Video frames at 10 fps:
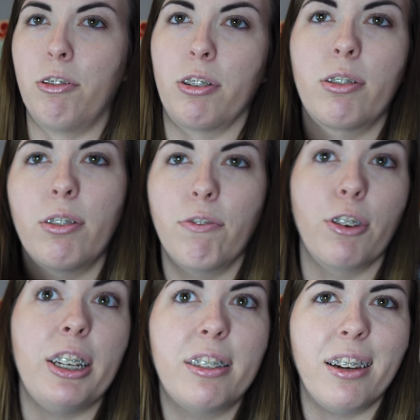just
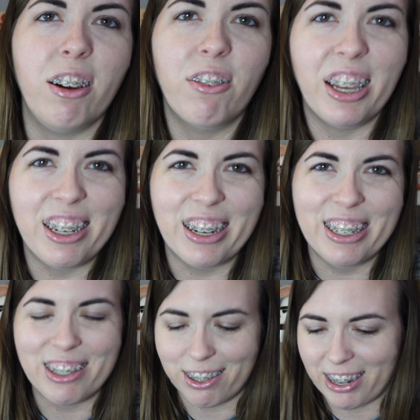free stuff that you can
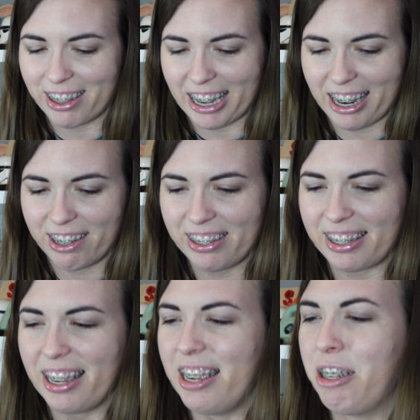do around the
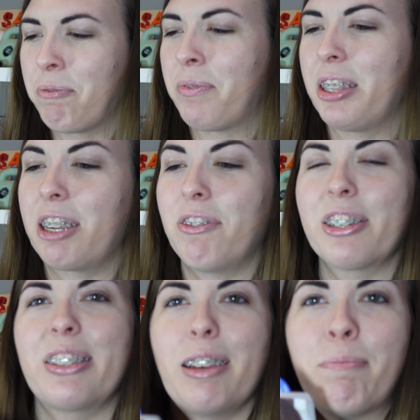house. Like, for
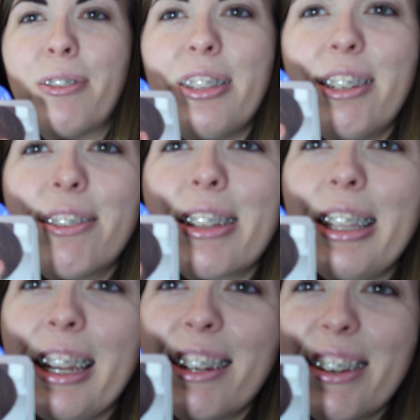example, little
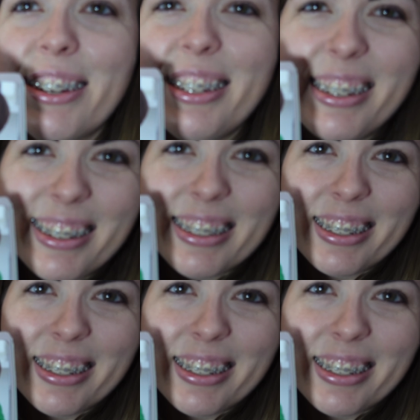cleaner. You can